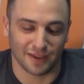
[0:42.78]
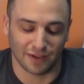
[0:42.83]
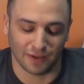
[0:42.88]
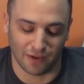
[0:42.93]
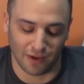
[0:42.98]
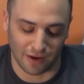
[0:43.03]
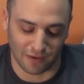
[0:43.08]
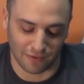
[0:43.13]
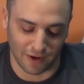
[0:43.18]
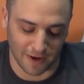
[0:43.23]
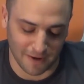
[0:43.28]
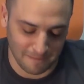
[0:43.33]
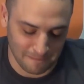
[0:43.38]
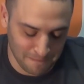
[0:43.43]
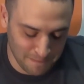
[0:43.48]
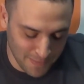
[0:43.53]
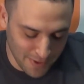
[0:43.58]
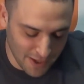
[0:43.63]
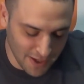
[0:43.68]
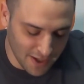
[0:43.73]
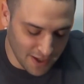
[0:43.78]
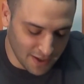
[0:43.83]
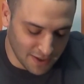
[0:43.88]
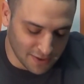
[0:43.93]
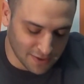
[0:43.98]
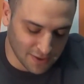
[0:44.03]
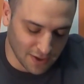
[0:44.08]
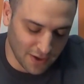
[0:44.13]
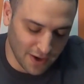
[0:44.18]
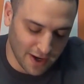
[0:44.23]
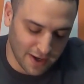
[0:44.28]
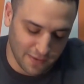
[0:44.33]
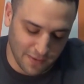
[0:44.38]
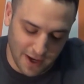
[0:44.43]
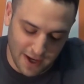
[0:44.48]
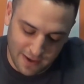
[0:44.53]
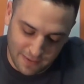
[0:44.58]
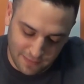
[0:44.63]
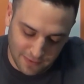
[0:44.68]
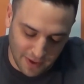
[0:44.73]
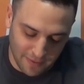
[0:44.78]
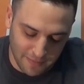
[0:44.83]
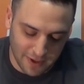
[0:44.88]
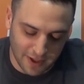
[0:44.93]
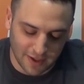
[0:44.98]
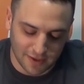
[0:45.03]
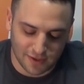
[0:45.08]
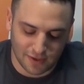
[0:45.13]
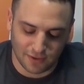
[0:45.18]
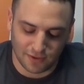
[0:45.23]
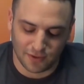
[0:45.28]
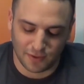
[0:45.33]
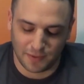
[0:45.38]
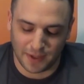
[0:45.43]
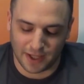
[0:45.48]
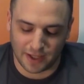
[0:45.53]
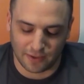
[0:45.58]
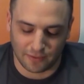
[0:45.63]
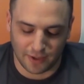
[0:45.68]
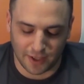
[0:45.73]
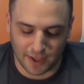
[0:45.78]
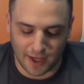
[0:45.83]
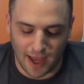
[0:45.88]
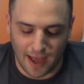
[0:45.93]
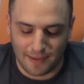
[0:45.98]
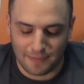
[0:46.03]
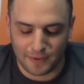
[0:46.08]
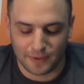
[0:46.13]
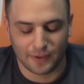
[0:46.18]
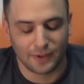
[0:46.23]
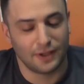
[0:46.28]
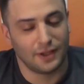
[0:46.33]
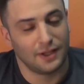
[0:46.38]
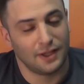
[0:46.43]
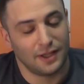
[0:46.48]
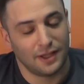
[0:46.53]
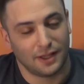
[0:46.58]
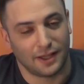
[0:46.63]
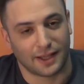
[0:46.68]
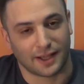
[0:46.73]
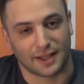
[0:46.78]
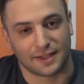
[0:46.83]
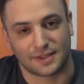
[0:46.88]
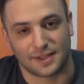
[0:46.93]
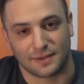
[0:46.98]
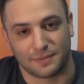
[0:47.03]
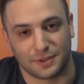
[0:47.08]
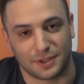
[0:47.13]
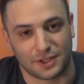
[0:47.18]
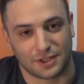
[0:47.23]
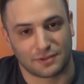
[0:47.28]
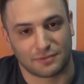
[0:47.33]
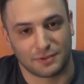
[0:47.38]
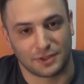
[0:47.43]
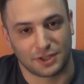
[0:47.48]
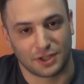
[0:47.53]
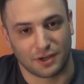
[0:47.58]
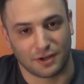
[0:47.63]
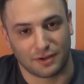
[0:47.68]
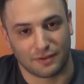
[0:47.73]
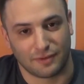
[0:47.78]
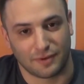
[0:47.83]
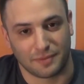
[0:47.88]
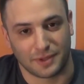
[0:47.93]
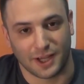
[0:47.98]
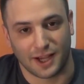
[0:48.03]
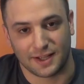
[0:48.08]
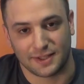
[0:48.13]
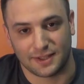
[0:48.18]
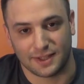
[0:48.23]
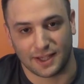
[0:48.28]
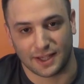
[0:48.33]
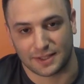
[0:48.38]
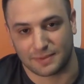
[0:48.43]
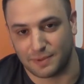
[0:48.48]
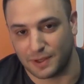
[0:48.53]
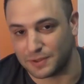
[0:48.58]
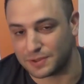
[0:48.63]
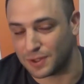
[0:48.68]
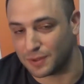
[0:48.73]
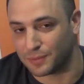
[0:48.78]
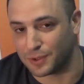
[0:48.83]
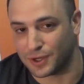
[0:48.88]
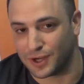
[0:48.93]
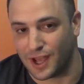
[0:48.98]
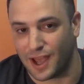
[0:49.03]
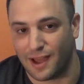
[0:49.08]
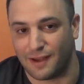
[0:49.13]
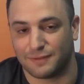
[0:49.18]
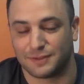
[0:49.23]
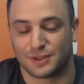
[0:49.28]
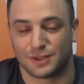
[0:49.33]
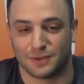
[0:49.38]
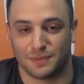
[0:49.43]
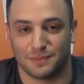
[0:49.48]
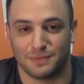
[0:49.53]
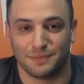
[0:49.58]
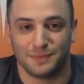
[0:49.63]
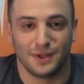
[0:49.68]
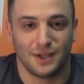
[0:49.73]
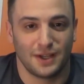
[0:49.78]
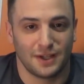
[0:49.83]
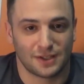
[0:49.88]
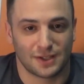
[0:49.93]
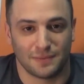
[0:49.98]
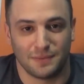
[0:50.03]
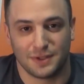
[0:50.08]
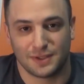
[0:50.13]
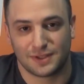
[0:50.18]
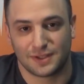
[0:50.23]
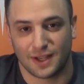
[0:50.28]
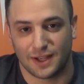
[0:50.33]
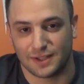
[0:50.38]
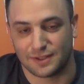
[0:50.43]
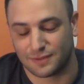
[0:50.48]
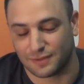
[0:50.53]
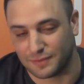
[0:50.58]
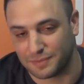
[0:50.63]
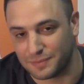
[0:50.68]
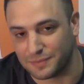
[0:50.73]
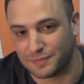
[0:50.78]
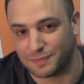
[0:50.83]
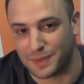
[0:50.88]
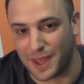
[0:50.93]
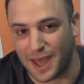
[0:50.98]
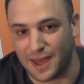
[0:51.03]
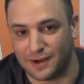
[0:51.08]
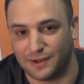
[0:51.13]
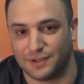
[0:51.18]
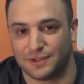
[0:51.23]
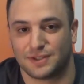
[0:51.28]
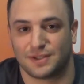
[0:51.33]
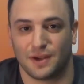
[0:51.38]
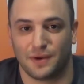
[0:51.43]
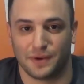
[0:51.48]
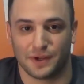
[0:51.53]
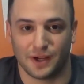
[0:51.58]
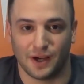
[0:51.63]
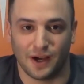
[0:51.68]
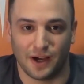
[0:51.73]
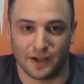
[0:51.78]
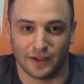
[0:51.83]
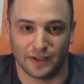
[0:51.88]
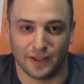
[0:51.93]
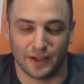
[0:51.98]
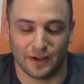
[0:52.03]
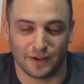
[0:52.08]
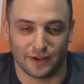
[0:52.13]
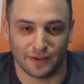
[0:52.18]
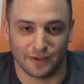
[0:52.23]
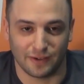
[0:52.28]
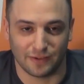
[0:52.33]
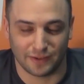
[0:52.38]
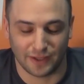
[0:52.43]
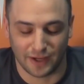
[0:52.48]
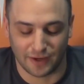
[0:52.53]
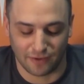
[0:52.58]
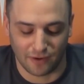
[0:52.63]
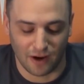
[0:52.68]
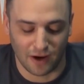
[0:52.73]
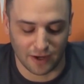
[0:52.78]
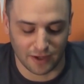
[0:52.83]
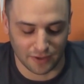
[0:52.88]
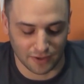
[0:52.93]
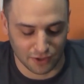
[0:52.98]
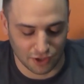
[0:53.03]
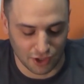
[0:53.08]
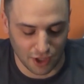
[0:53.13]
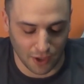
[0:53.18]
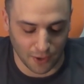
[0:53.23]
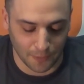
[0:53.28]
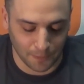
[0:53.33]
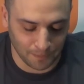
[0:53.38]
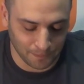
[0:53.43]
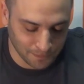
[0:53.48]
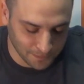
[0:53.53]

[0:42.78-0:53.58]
the long run. So anyway, let me get to the weekly recap. Like I said, we just returned from the ITExpo, so I'm going to have some insights from panels going on later on in the show.